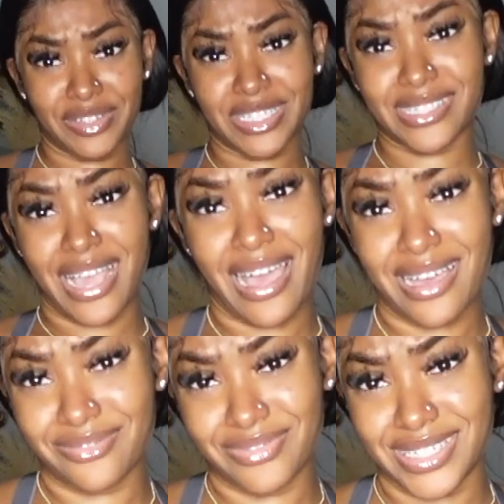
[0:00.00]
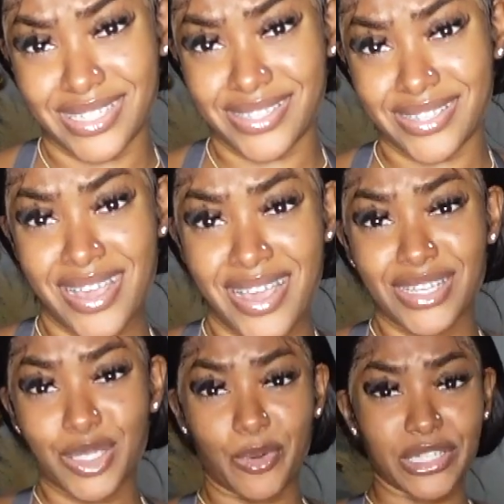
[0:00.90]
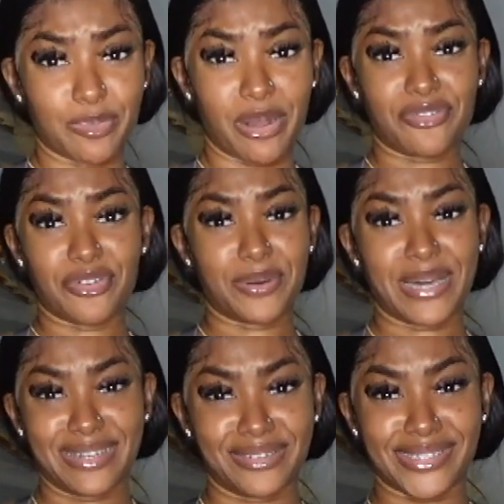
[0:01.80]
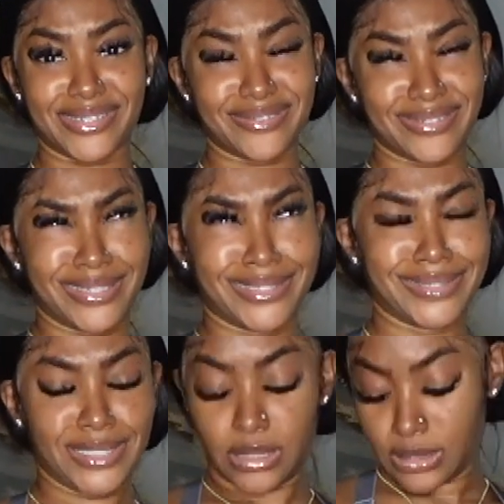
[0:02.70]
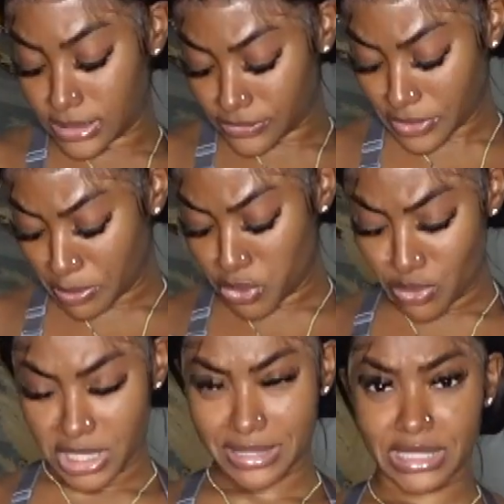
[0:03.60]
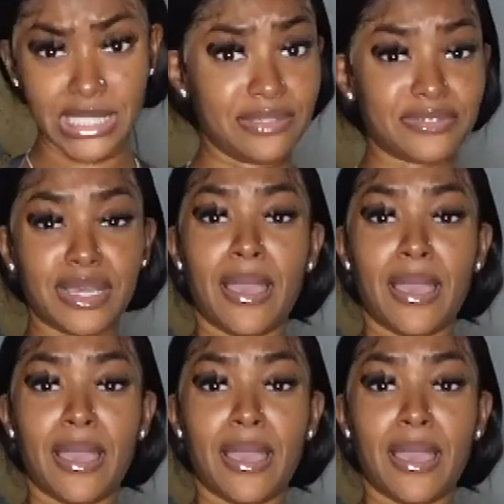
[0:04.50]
it. I have this sports bra for a while now. So yeah, this is from Puma, I believe.